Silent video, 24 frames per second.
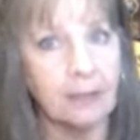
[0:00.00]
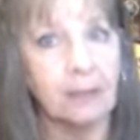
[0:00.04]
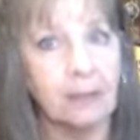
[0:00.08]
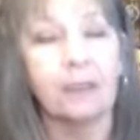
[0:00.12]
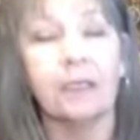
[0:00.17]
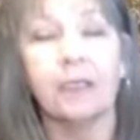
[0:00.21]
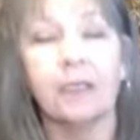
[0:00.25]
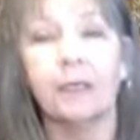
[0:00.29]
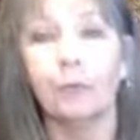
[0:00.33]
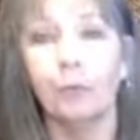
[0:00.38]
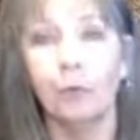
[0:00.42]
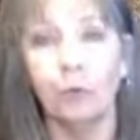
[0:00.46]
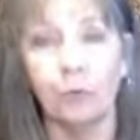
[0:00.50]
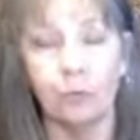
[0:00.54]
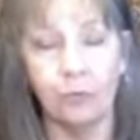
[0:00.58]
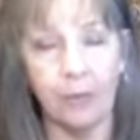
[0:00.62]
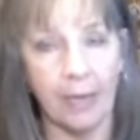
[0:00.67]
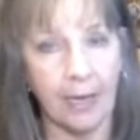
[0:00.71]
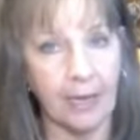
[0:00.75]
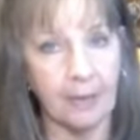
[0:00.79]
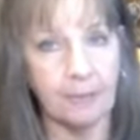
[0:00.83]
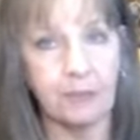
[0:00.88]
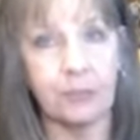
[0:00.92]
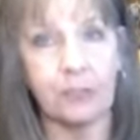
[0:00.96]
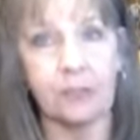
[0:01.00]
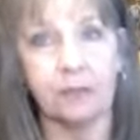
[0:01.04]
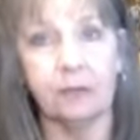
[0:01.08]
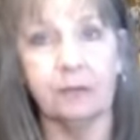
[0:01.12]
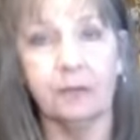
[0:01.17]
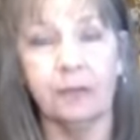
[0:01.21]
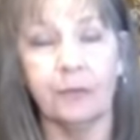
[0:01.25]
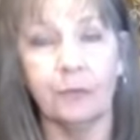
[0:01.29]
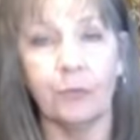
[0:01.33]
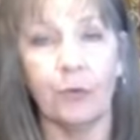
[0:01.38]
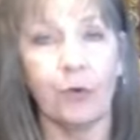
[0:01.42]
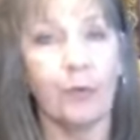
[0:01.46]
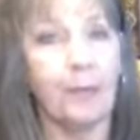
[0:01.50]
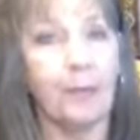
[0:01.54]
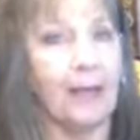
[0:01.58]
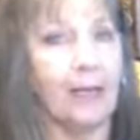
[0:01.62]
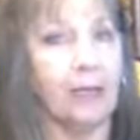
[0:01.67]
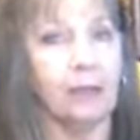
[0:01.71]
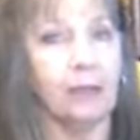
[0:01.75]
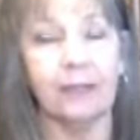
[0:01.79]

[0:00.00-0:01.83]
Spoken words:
it will absolutely repel